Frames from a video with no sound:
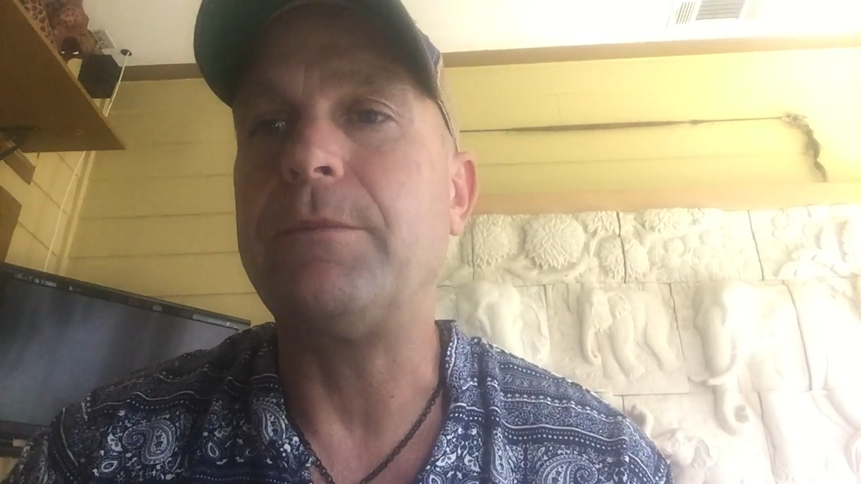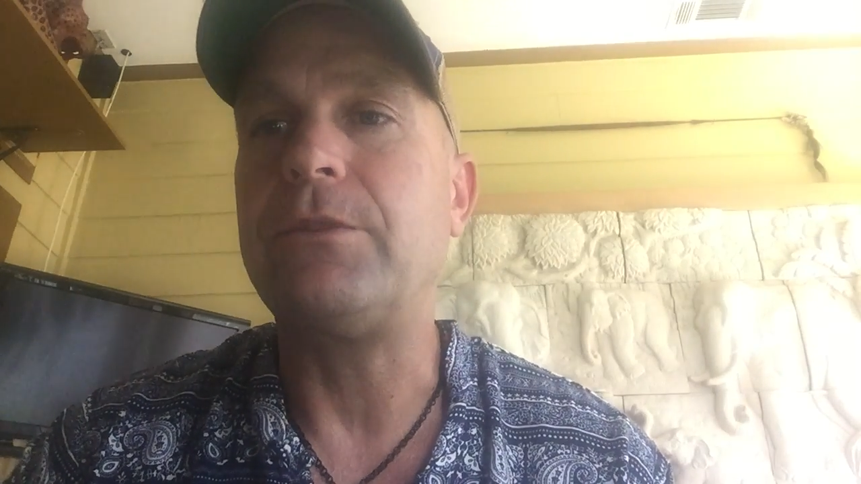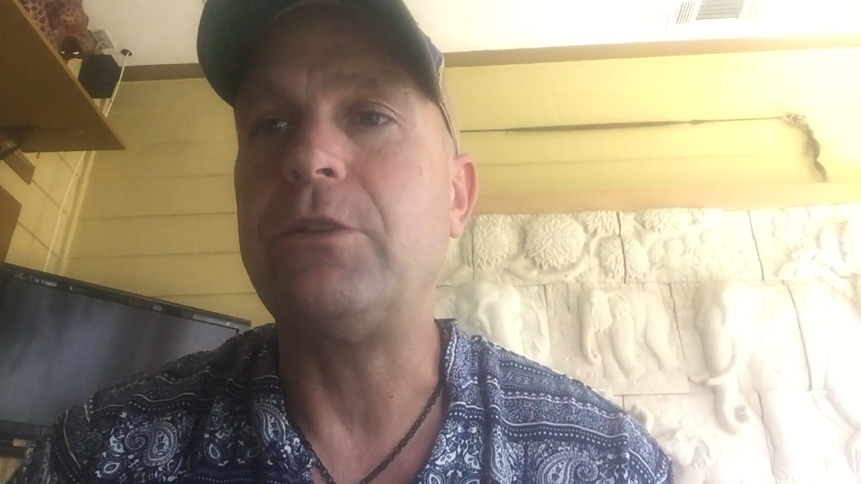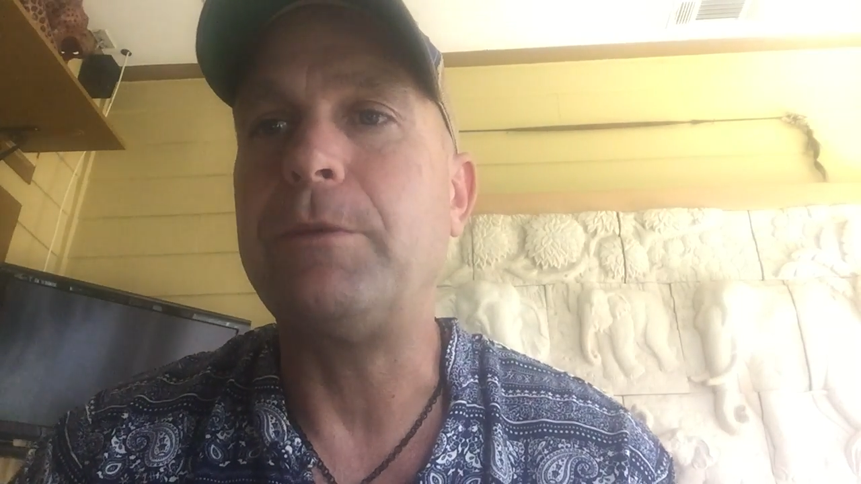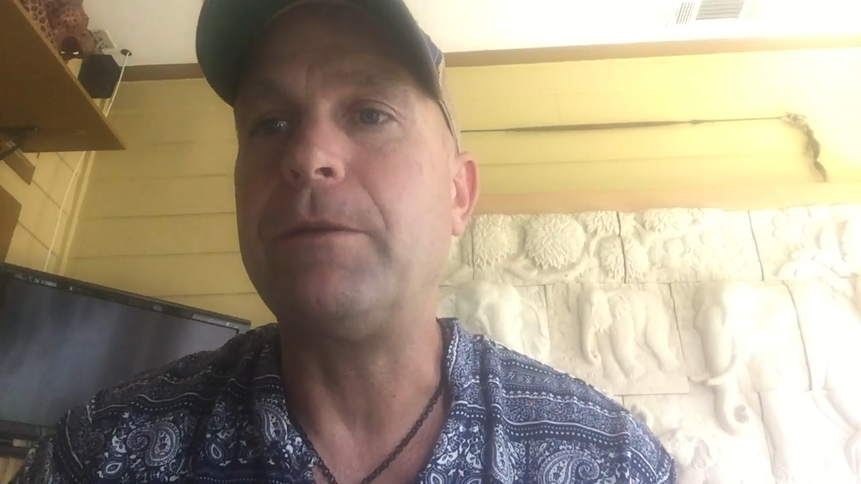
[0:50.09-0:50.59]

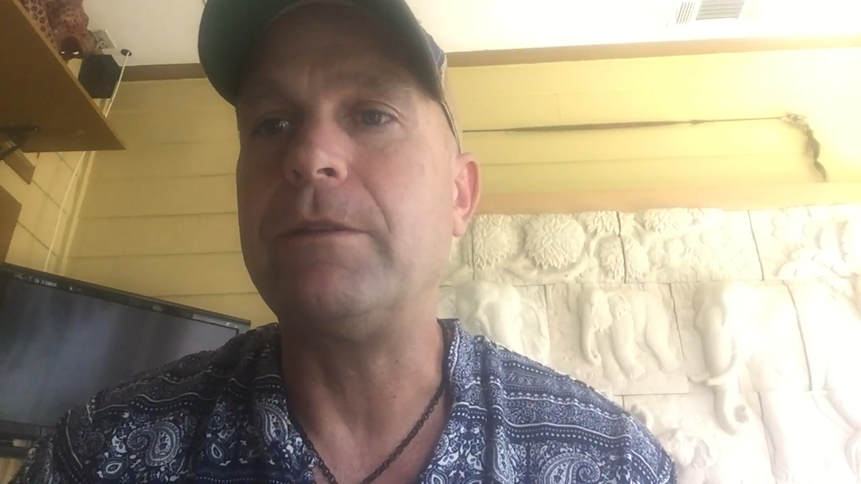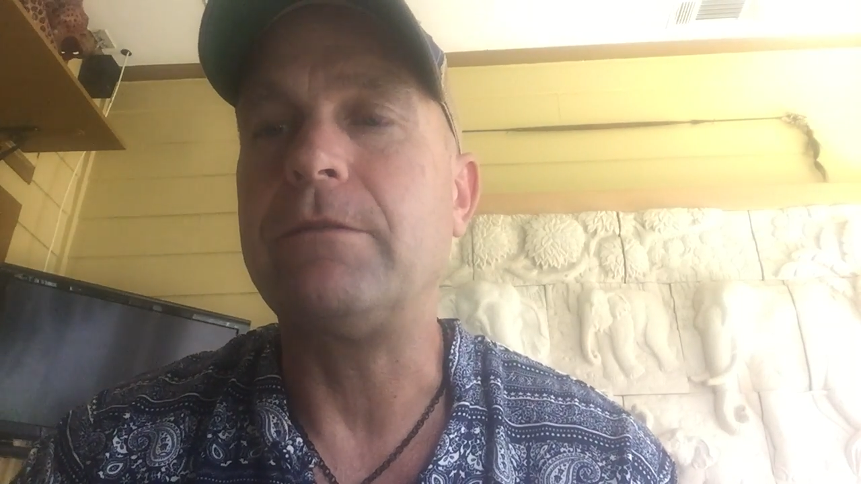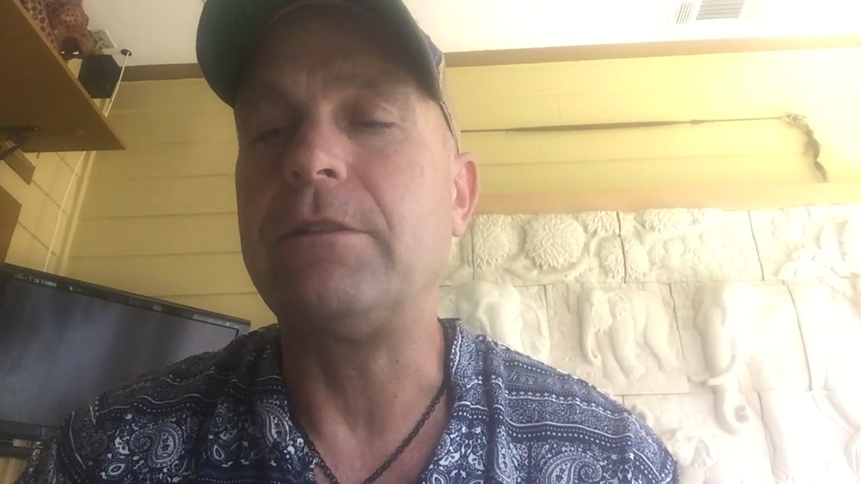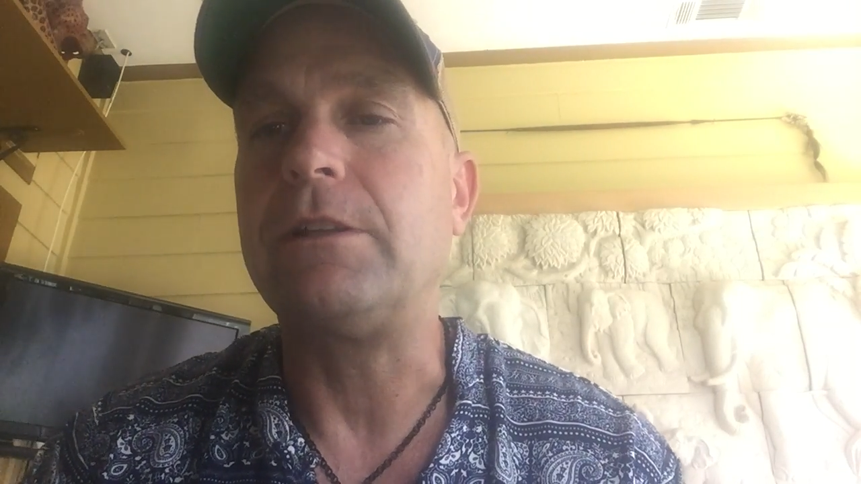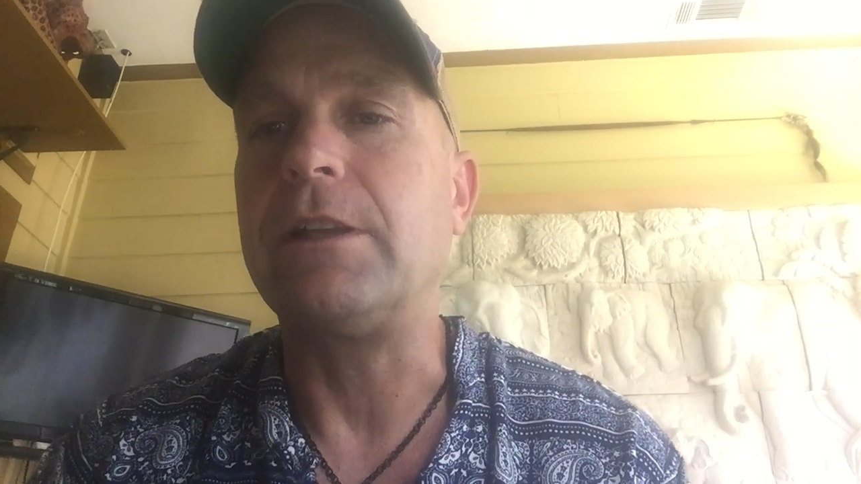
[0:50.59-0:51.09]
so you'll be able to
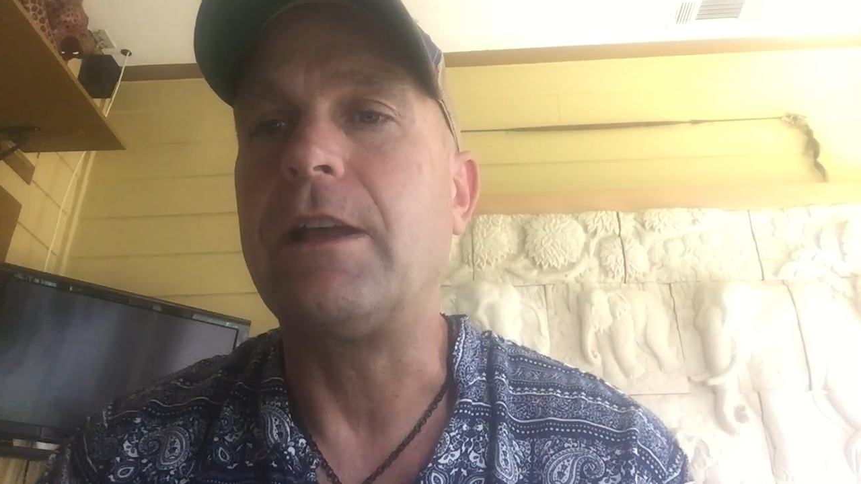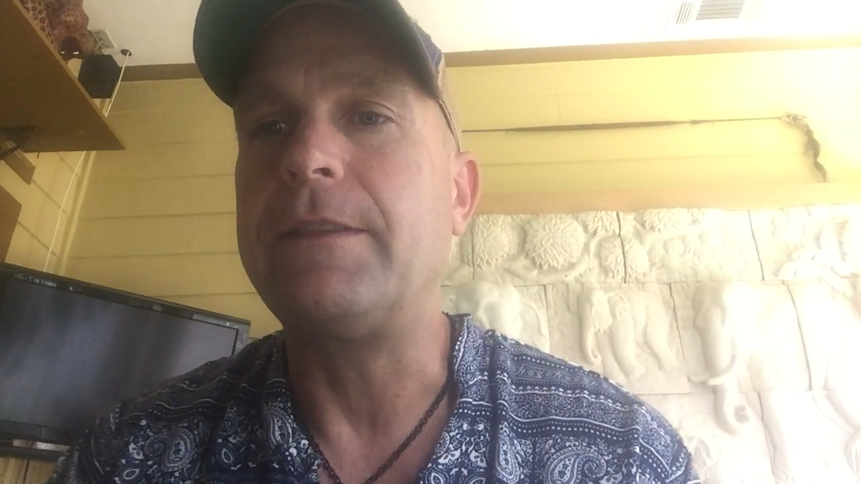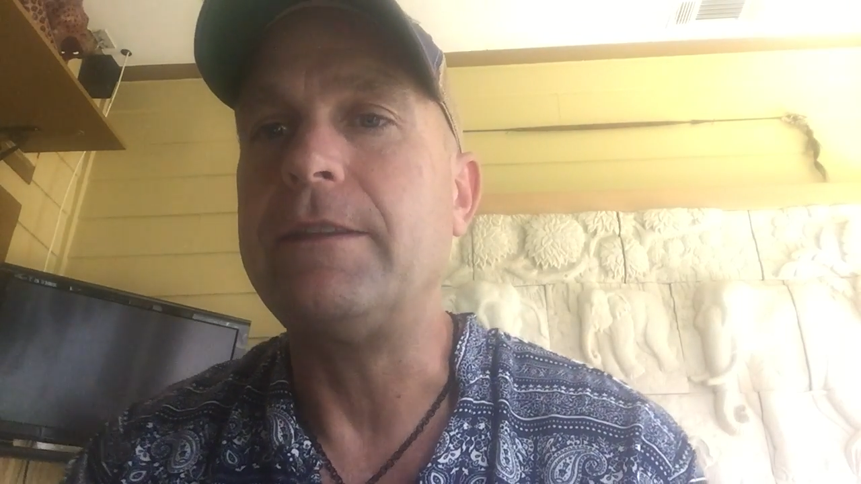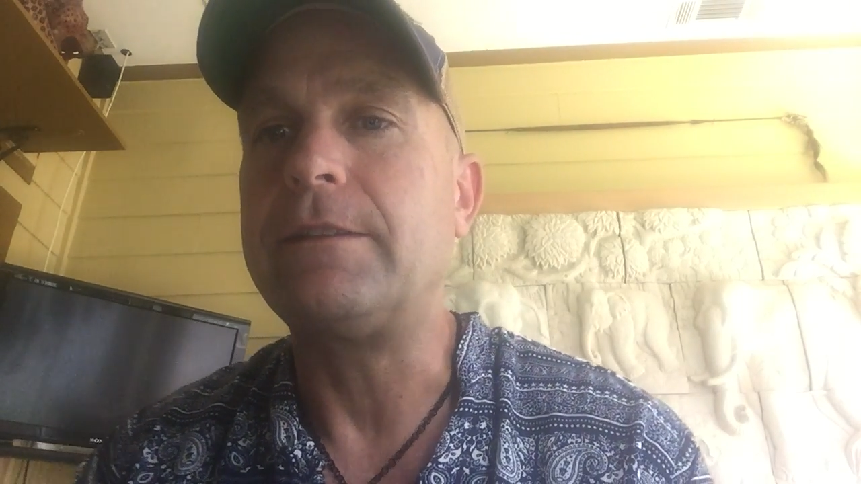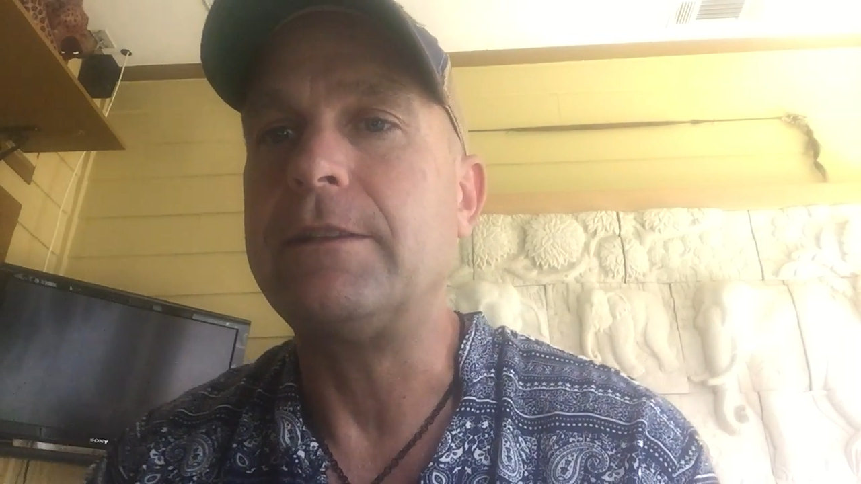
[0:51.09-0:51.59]
click
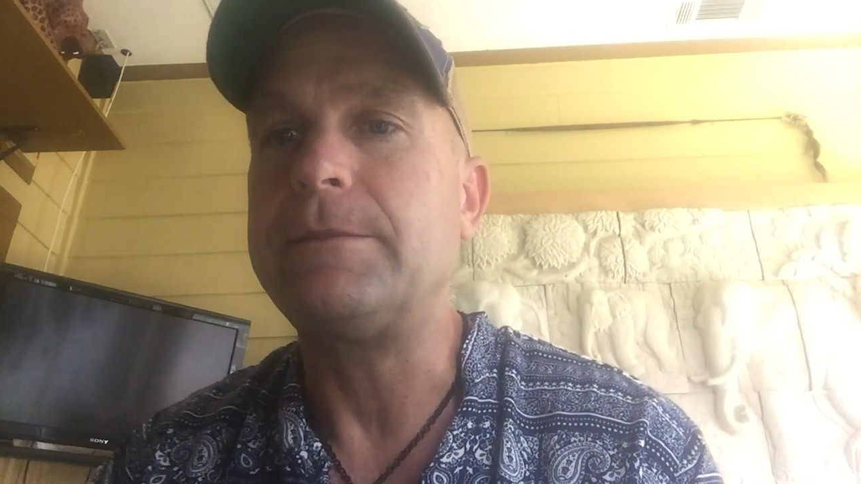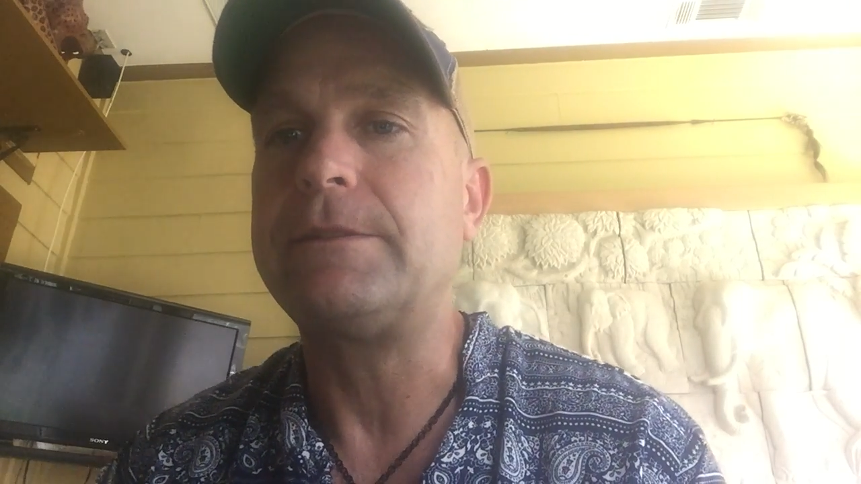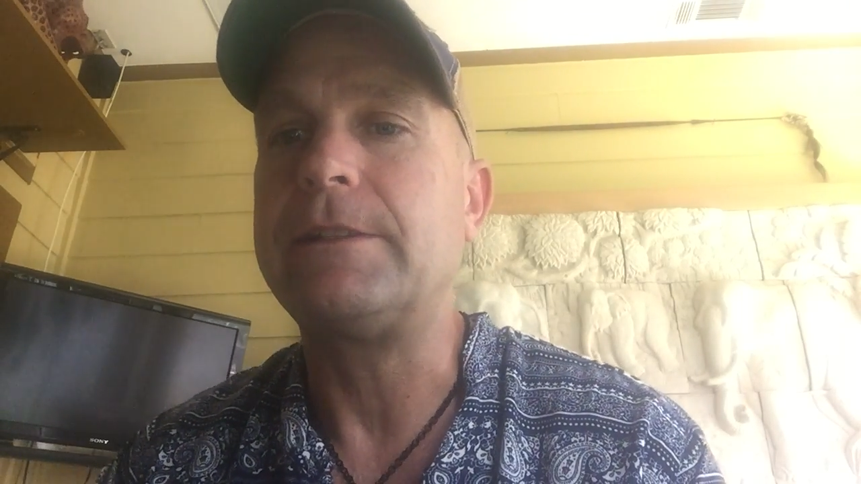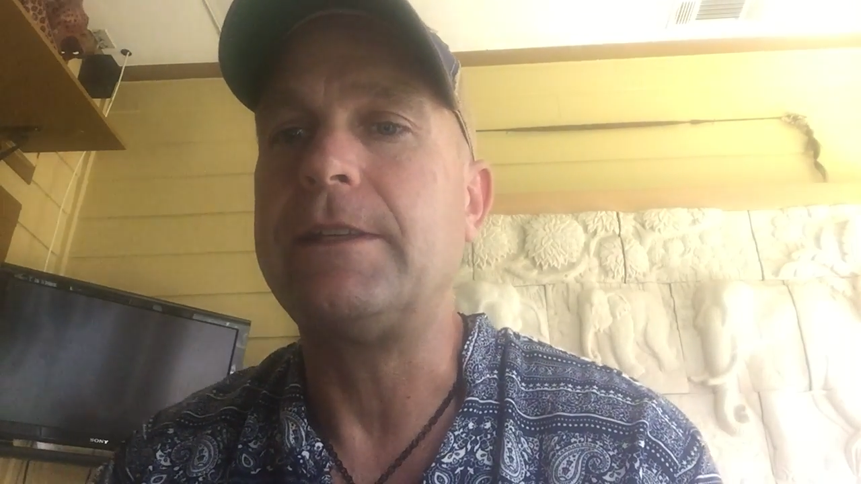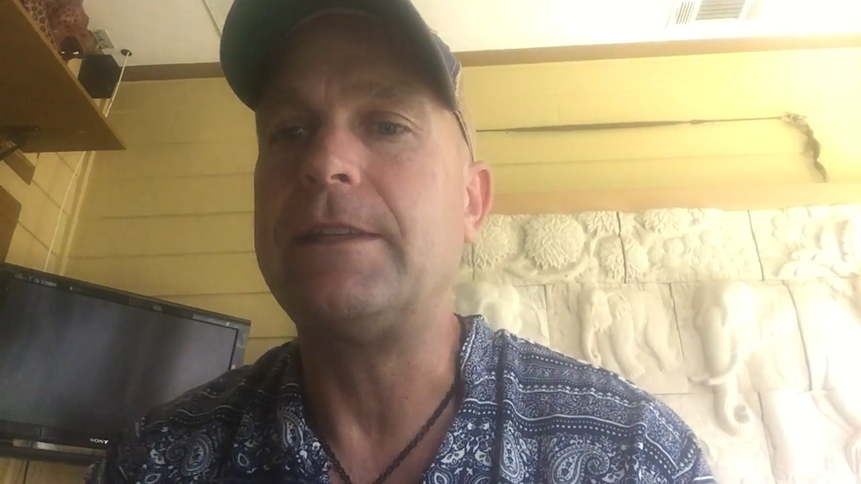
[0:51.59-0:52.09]
on these
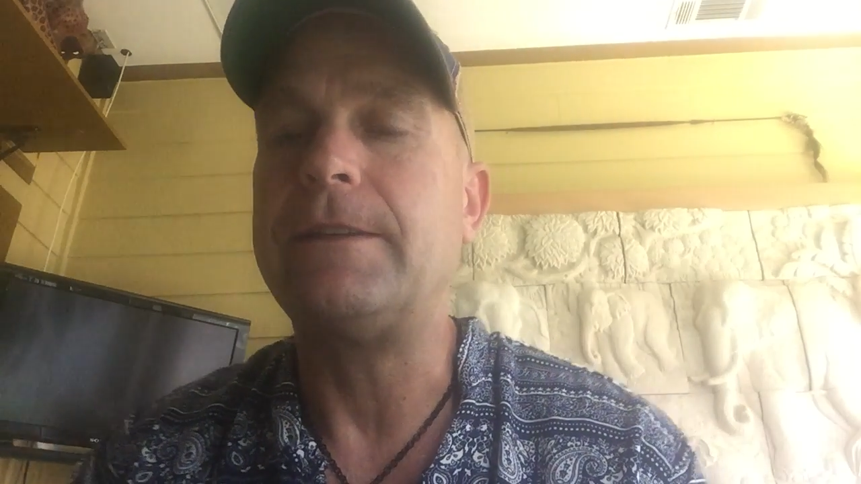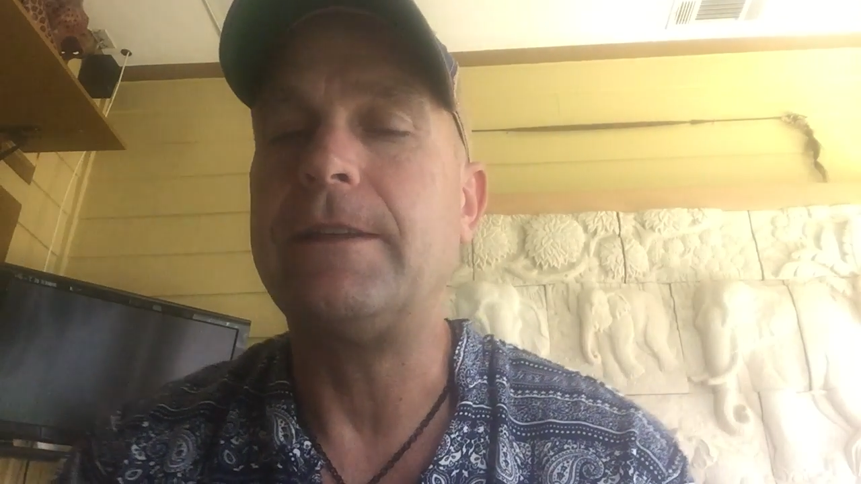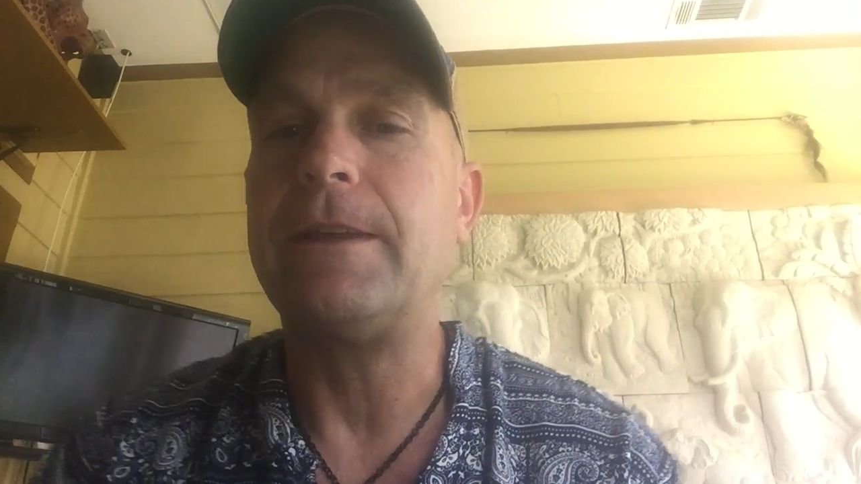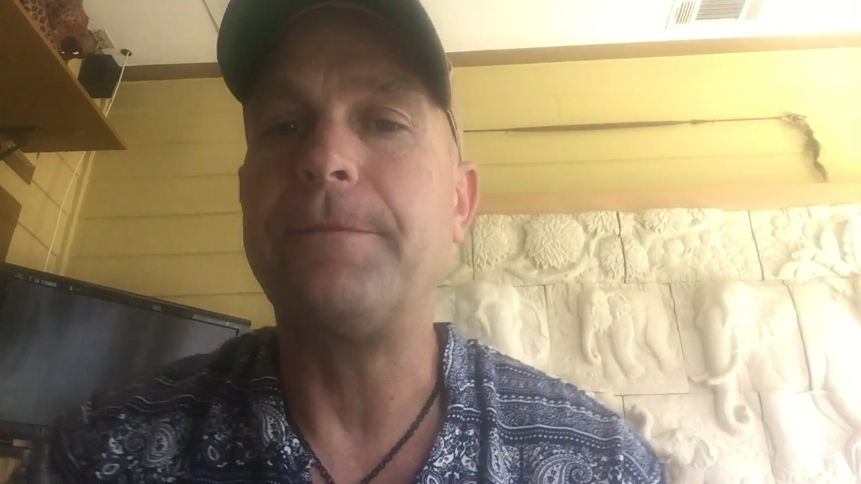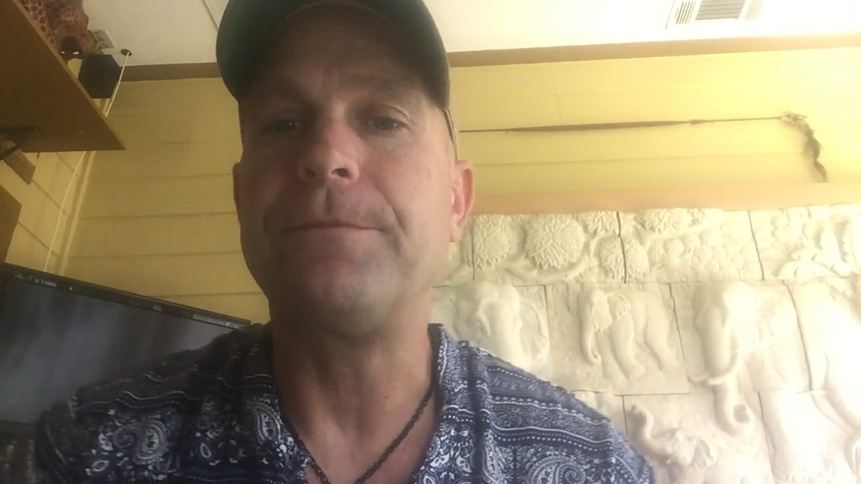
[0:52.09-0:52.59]
links and